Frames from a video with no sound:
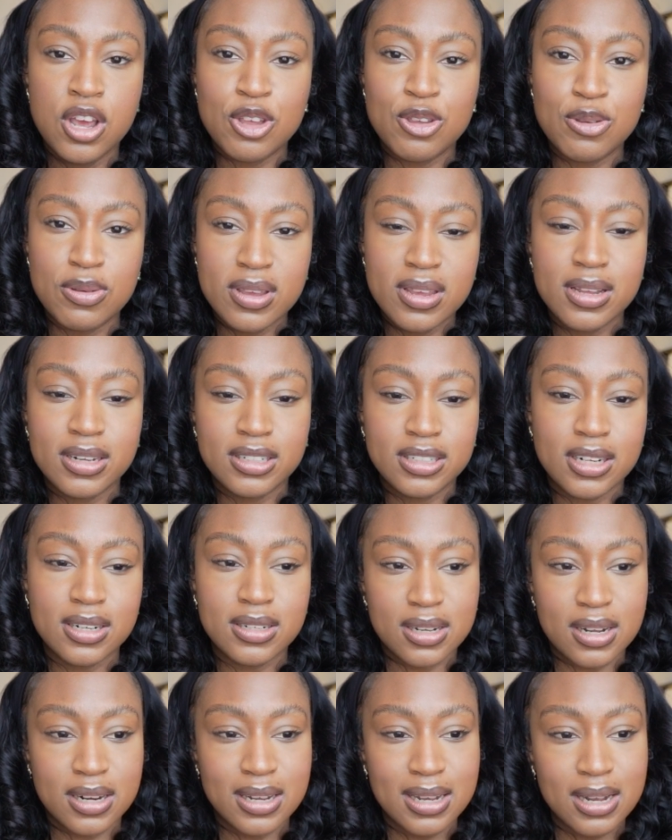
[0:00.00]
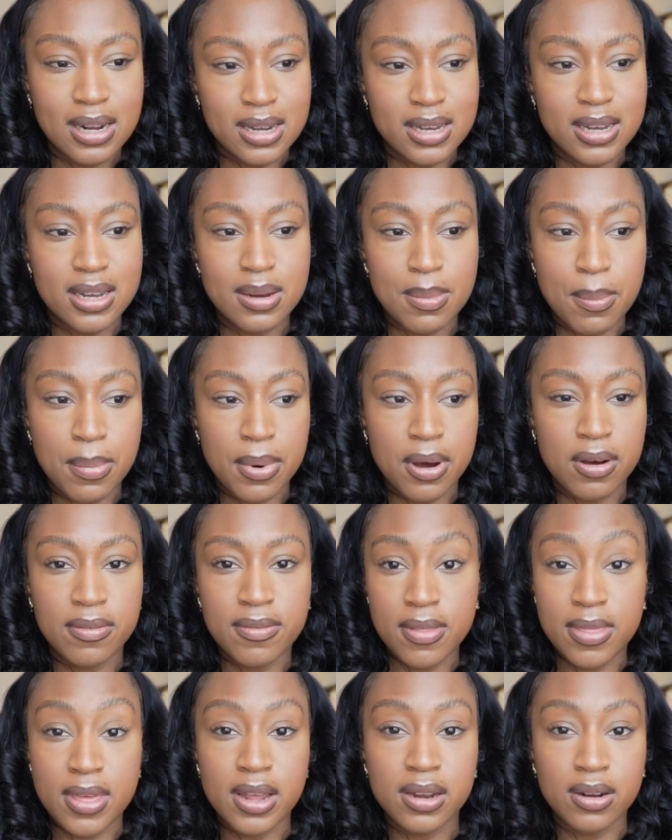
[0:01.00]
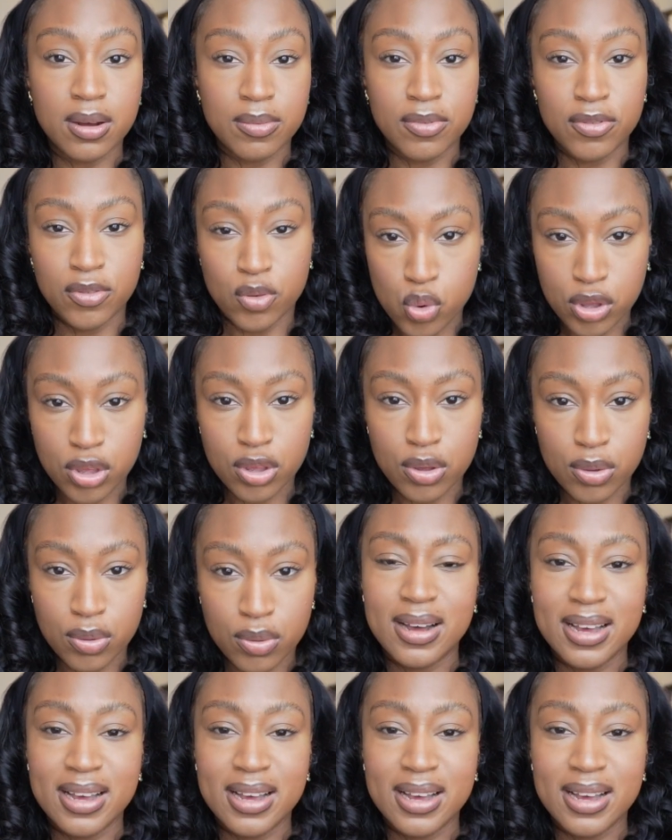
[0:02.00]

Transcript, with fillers: you can get chat to kind of clean and buffer that up for you.